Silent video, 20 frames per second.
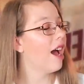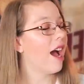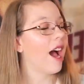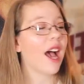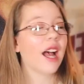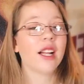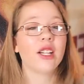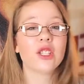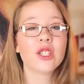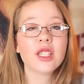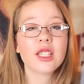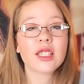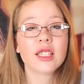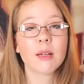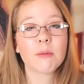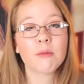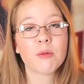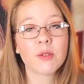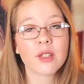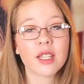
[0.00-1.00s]
I actually
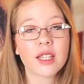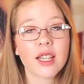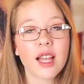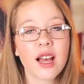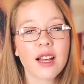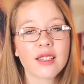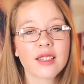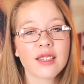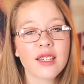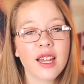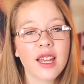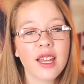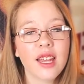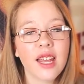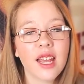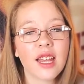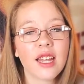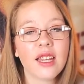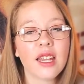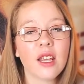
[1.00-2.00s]
slept with it last night
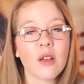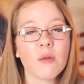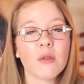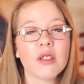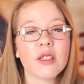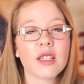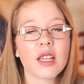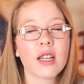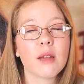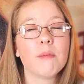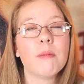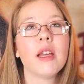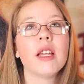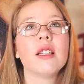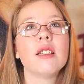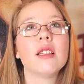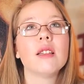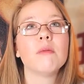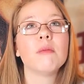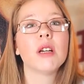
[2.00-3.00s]
and it was an
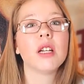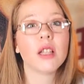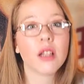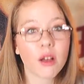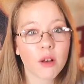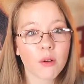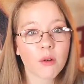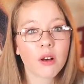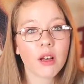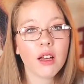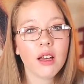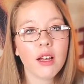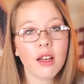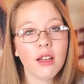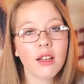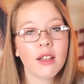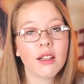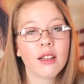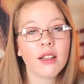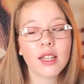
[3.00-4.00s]
amazing pillow.
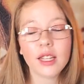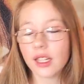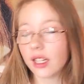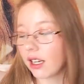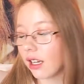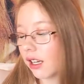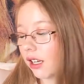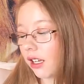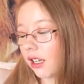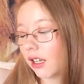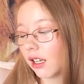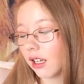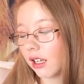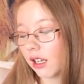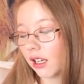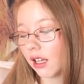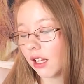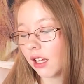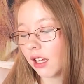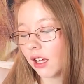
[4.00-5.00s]
Like,
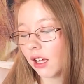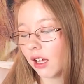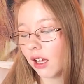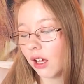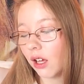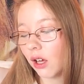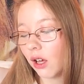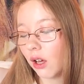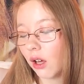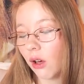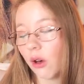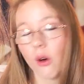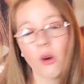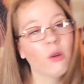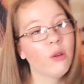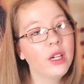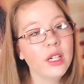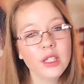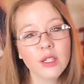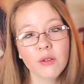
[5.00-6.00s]

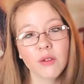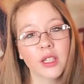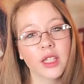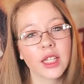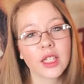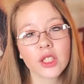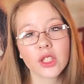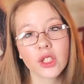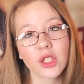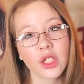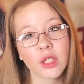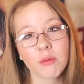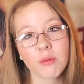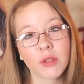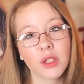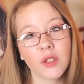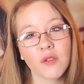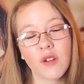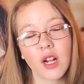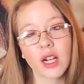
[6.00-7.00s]
who needs a relationship
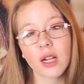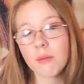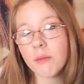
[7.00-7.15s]
when you've got a